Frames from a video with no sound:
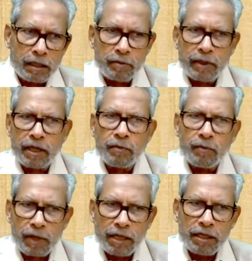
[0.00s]
It may
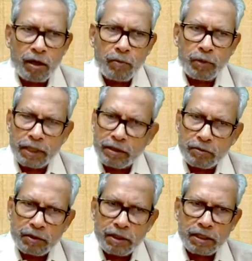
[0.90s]
come any component
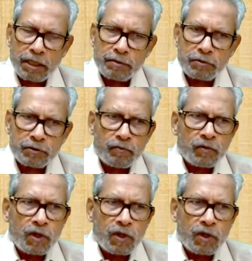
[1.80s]
of the HRMs.